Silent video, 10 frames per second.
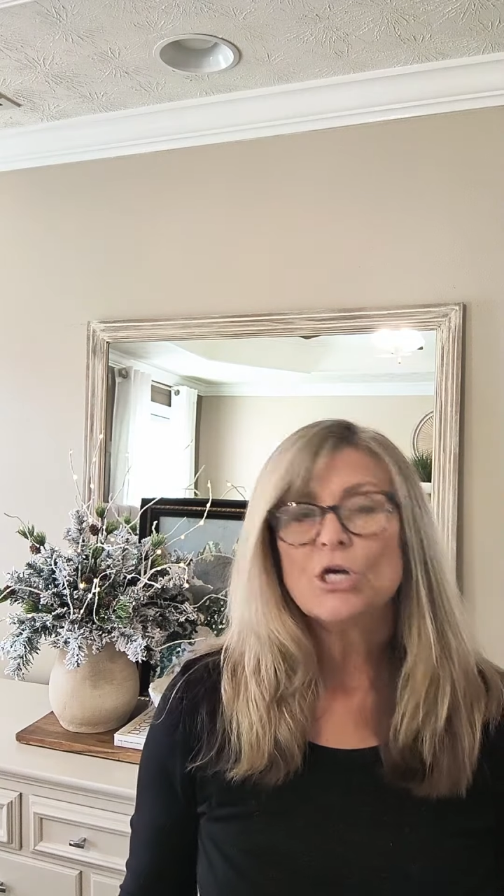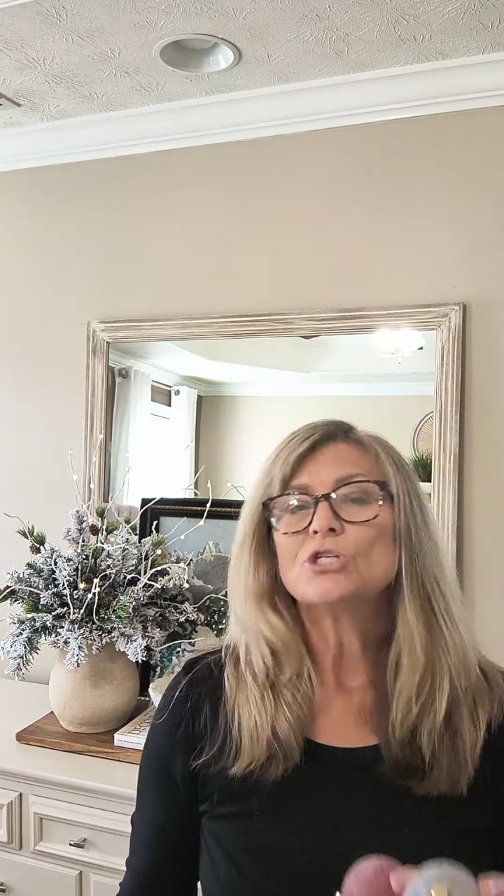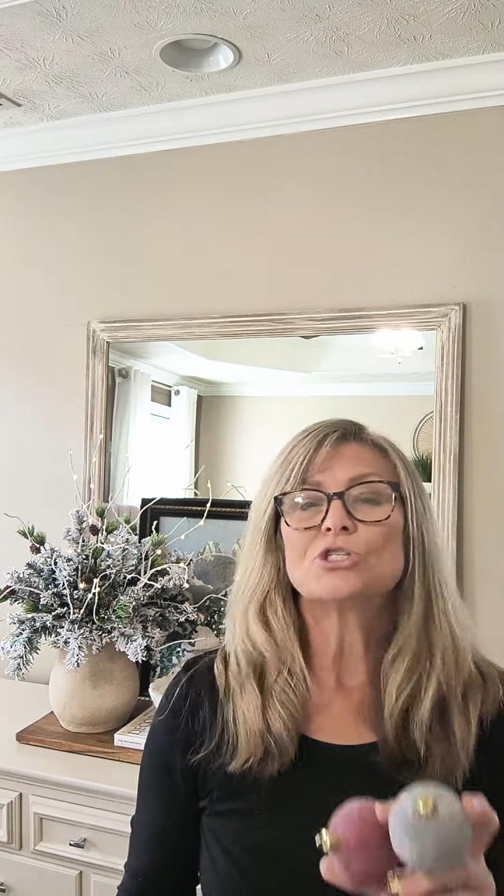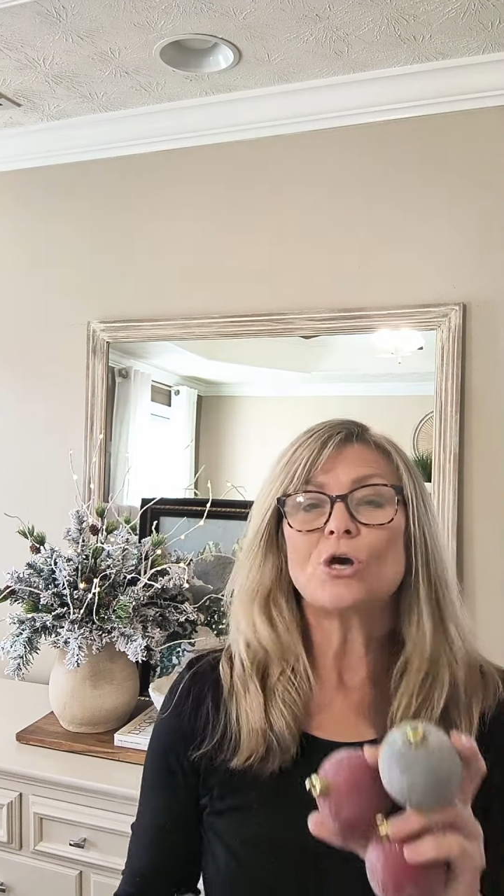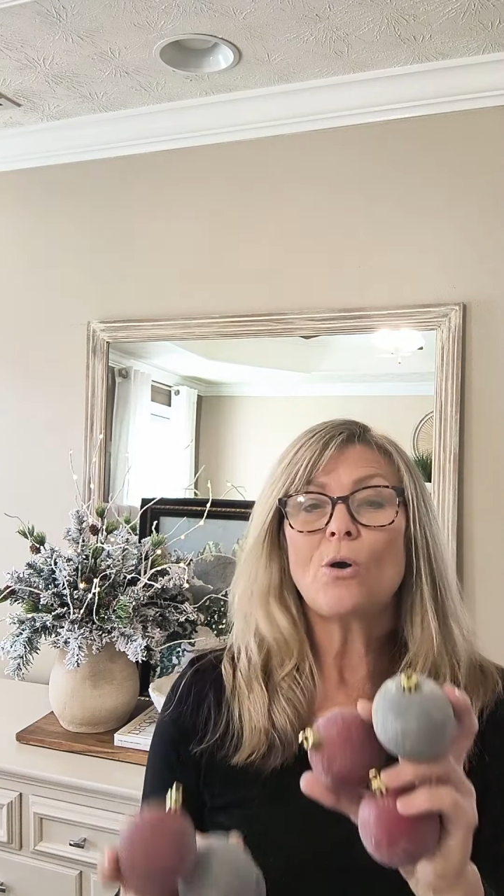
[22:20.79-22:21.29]

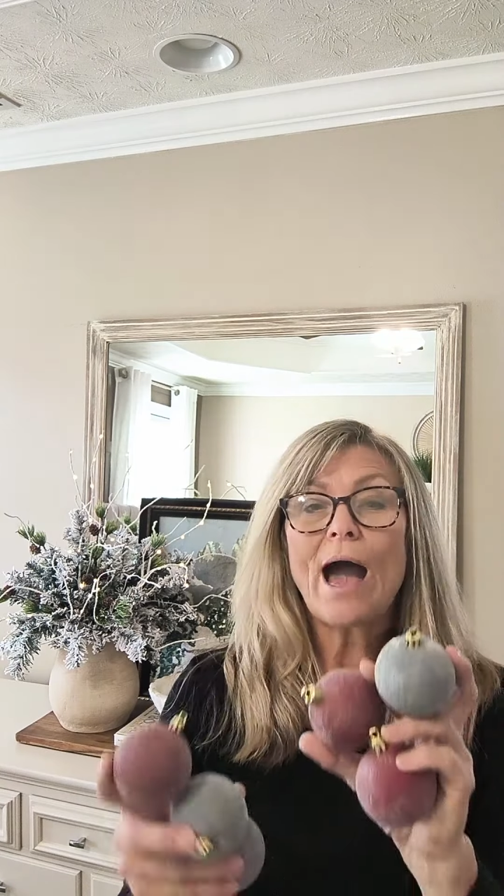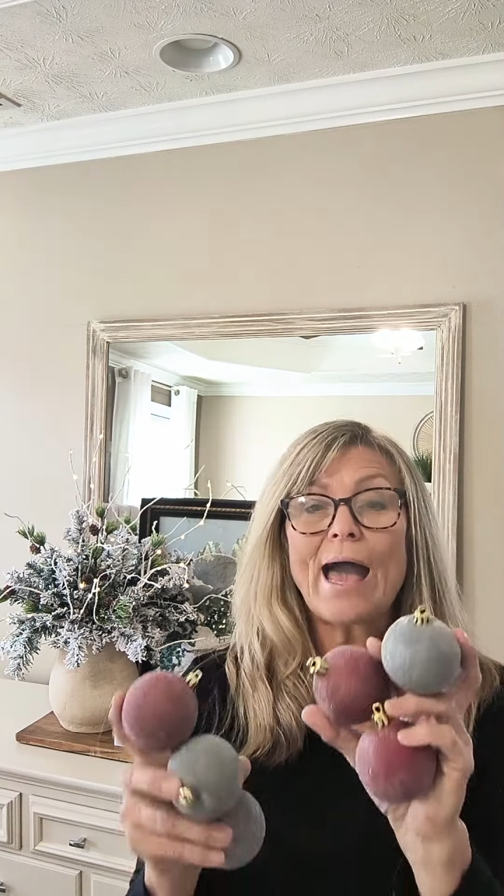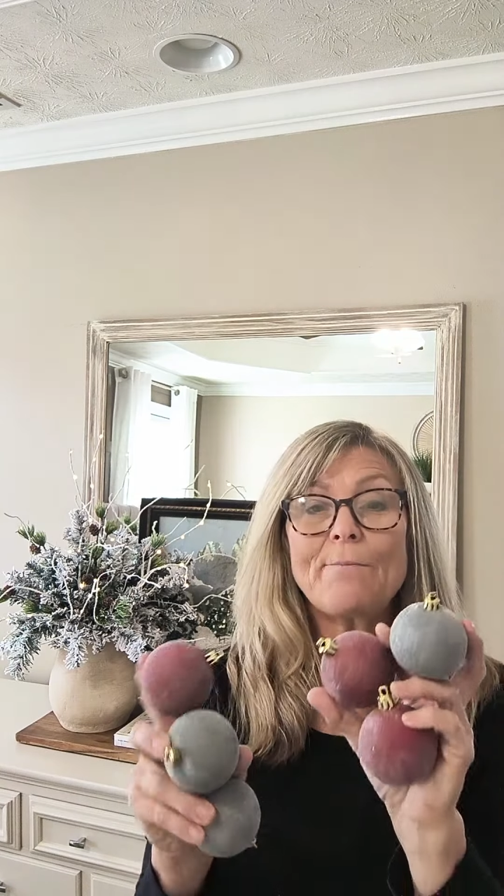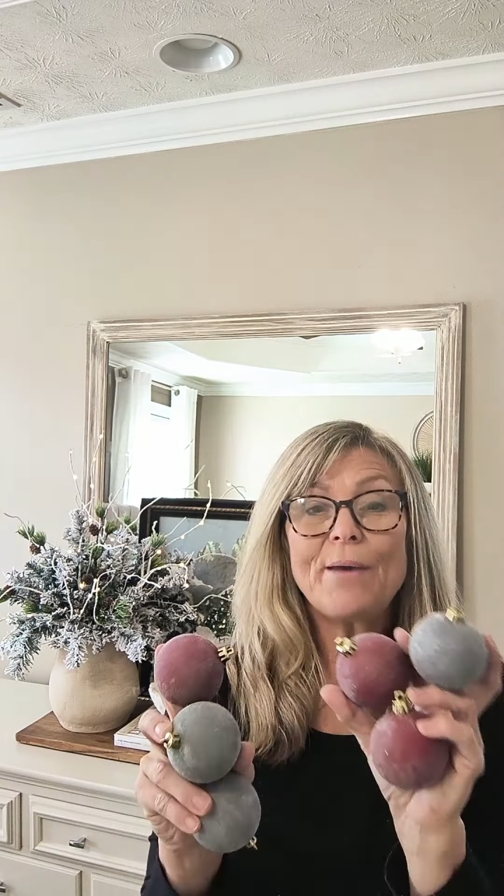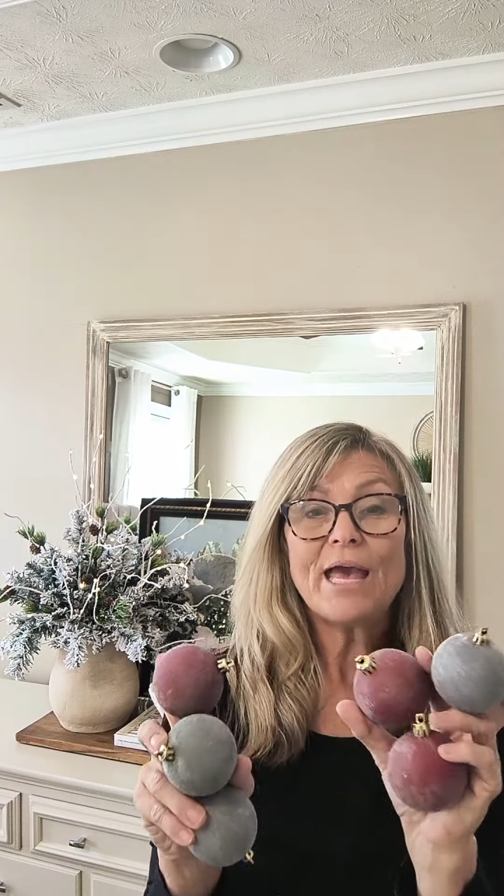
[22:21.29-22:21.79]
So
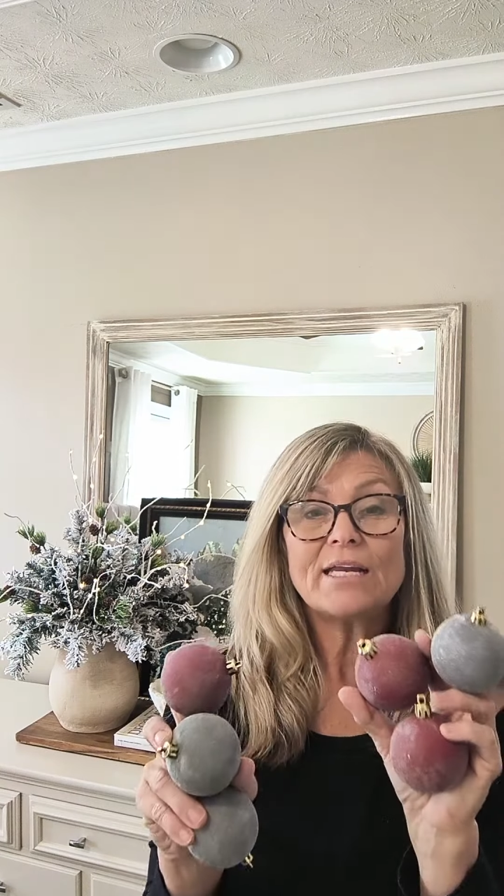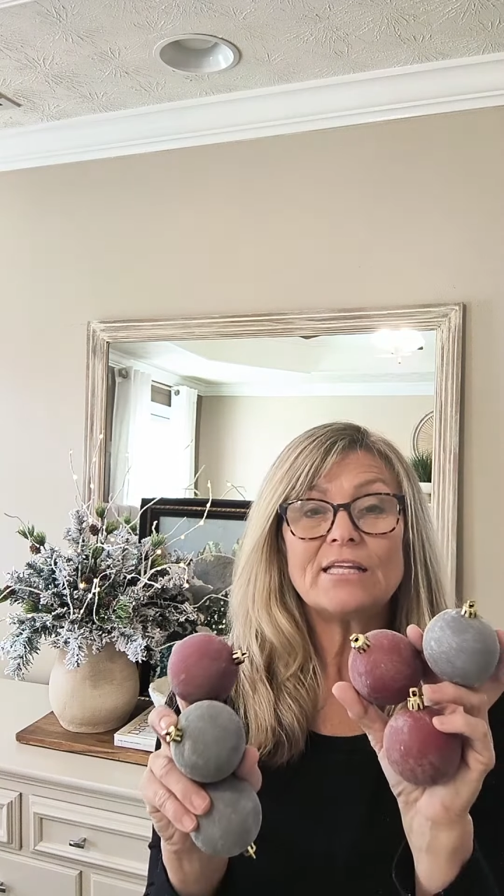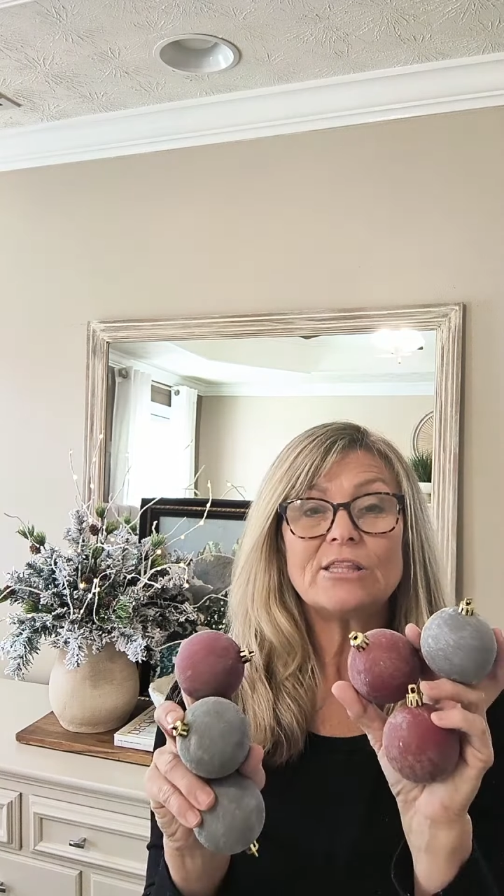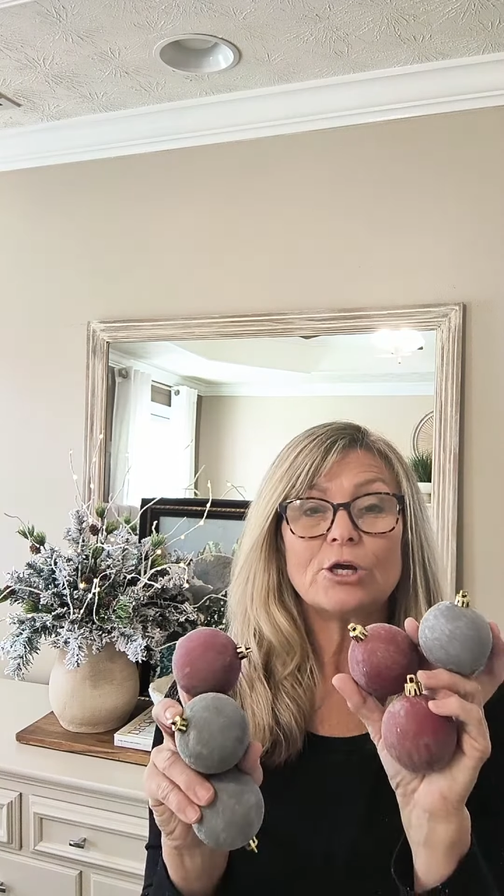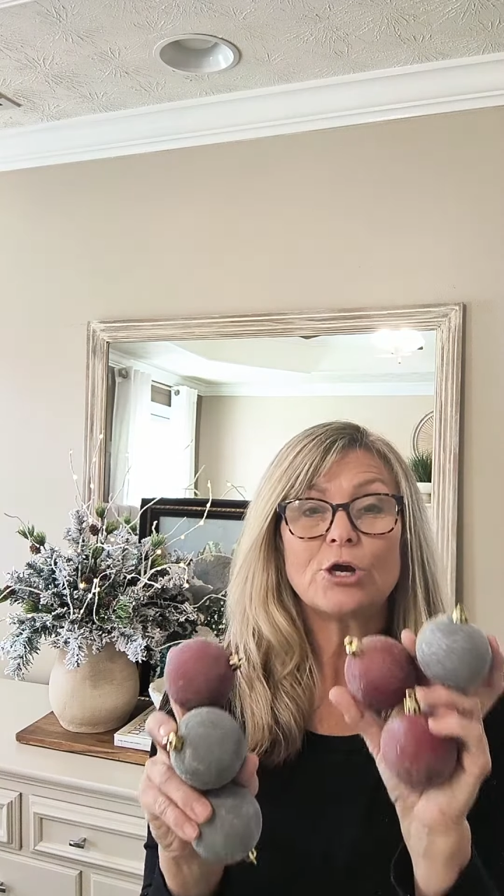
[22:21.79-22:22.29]
I
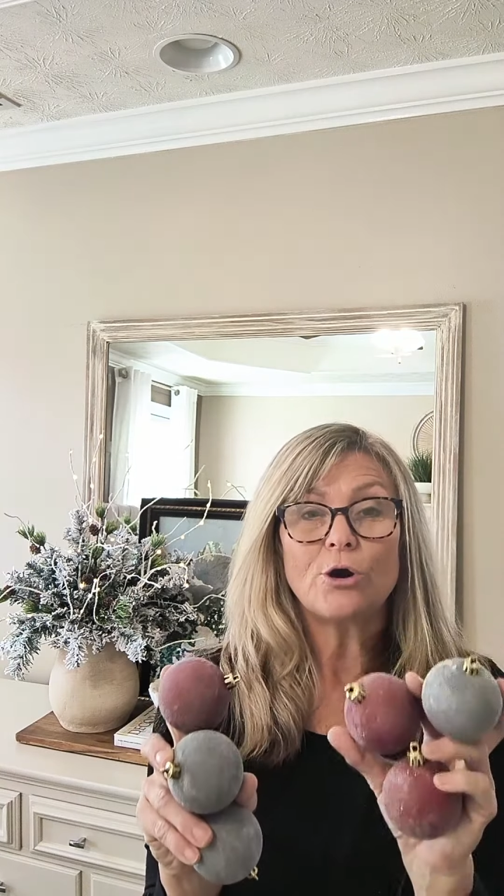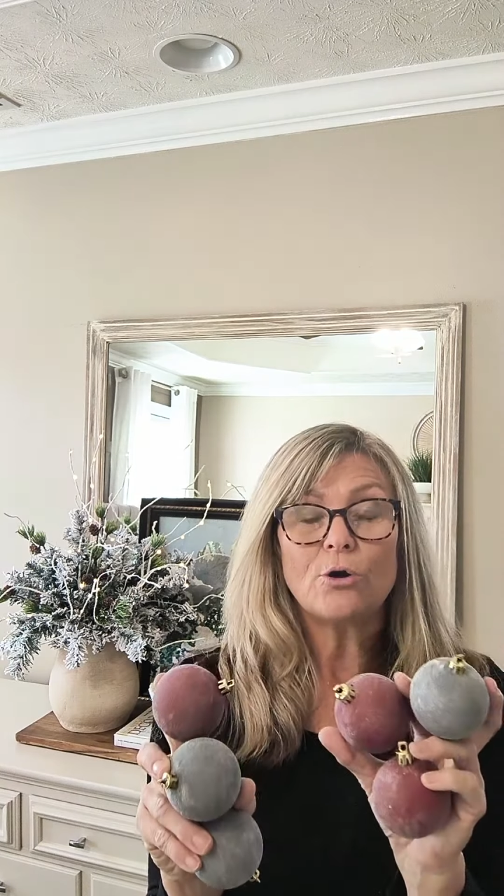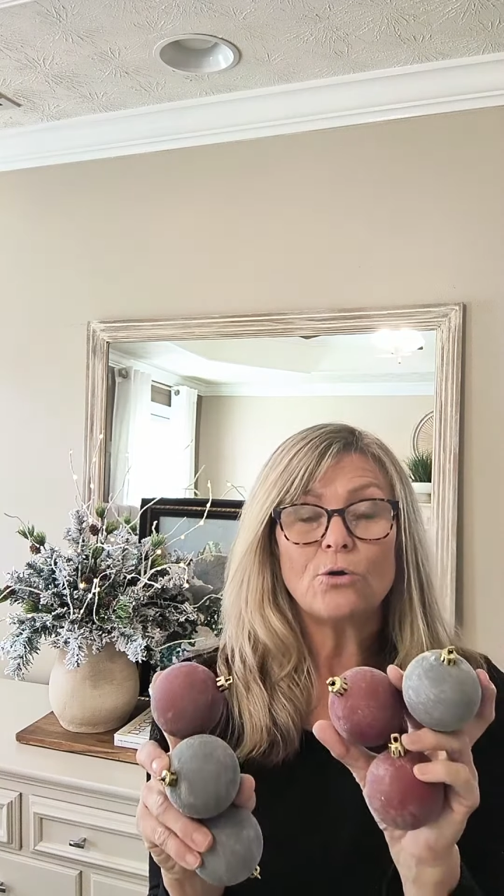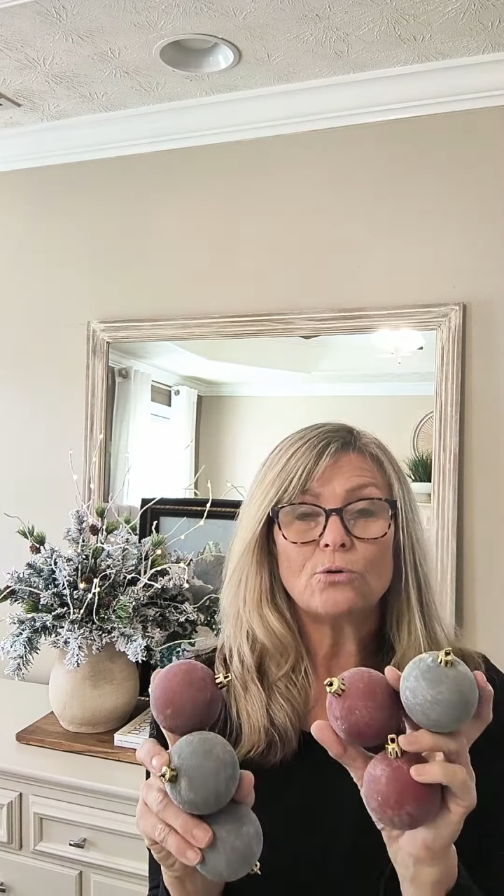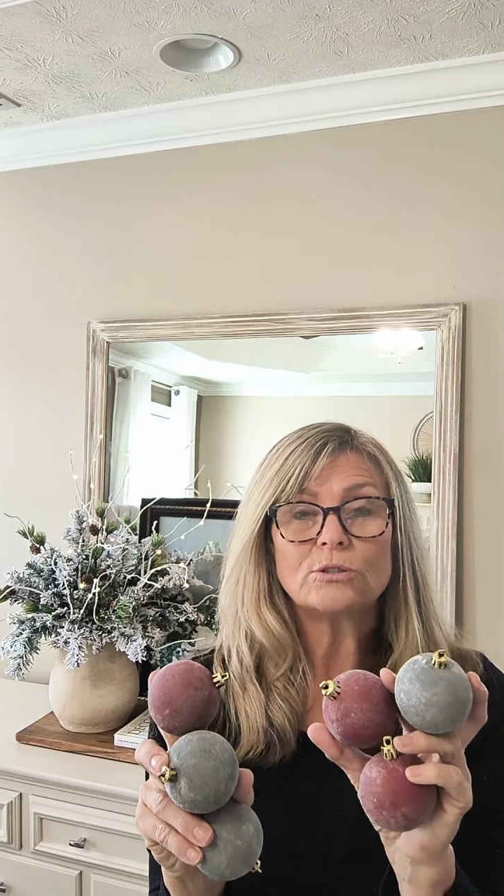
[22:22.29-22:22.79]
painted the
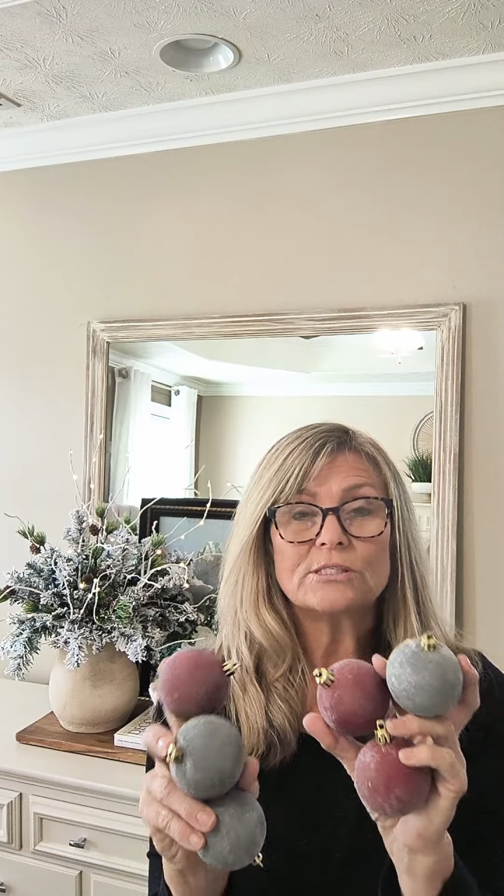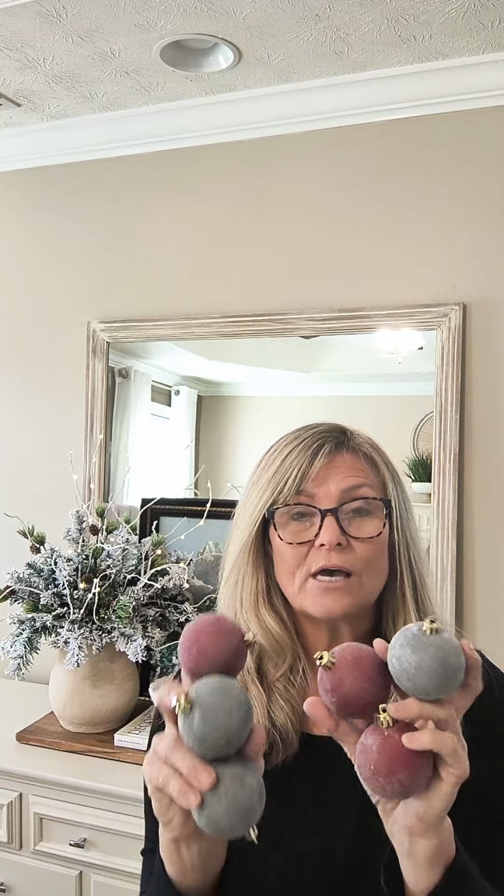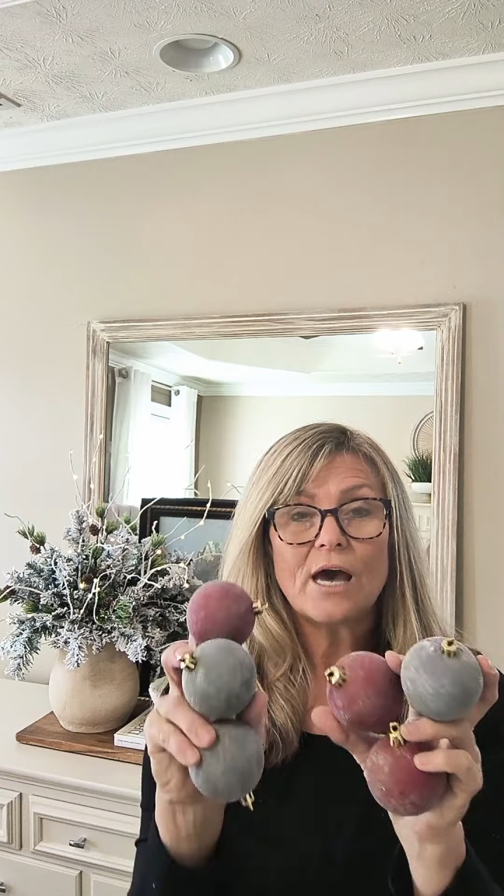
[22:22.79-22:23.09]
gold